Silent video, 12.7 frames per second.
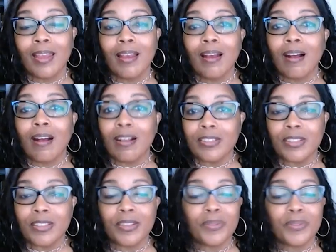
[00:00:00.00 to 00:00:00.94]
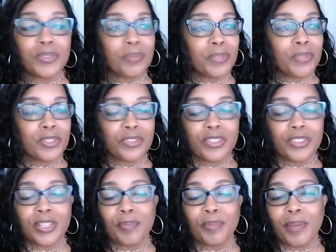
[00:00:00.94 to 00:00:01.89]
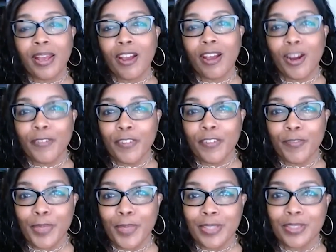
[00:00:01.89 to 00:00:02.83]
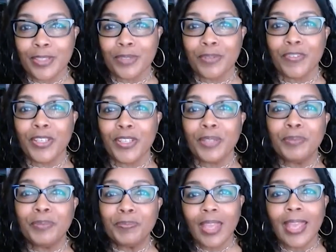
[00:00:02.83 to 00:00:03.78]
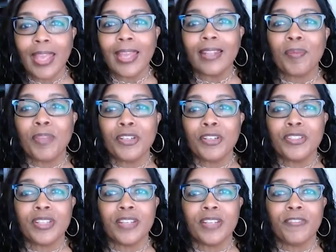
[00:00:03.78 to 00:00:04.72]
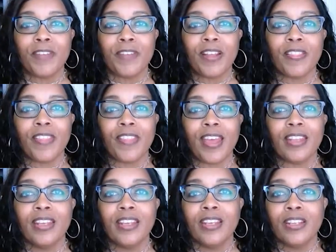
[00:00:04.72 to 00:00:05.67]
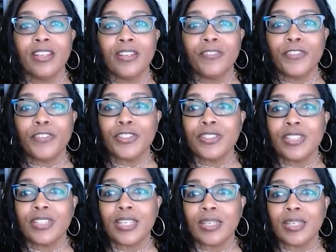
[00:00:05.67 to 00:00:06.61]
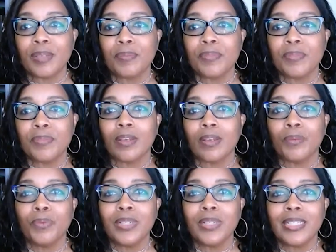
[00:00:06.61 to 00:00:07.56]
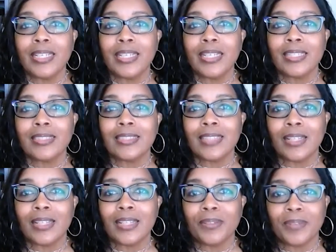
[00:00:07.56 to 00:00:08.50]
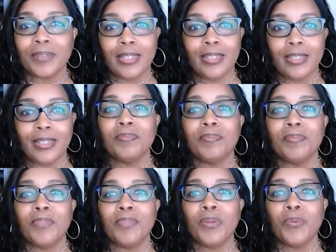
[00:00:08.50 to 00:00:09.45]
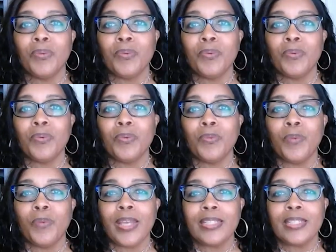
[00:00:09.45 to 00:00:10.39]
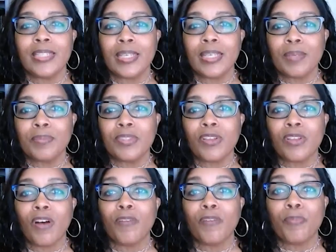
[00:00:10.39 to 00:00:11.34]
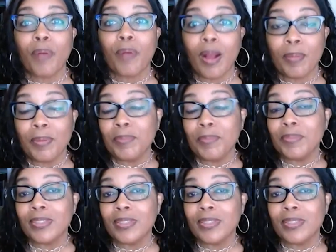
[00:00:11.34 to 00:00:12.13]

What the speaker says: Also, there was some research done by Harvard Business Review, and their study found that diverse teams really accelerated the way teams solve problems